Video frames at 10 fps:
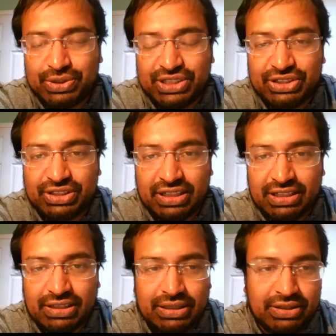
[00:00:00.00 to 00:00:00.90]
which is
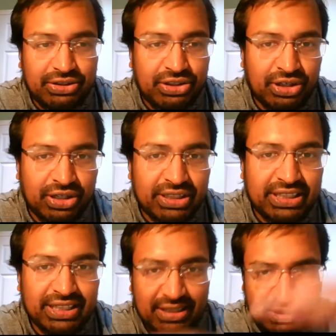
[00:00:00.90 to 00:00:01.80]
the third,
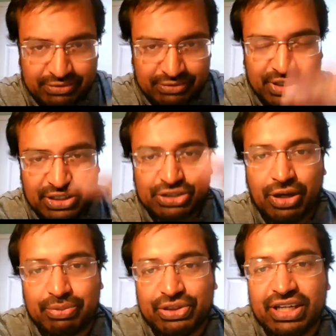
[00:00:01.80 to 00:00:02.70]
if you're in the
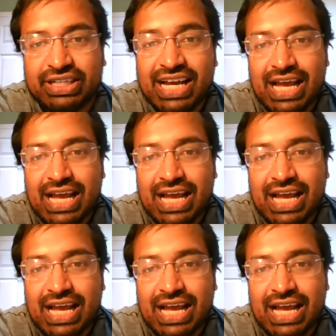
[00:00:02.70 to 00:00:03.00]
top third.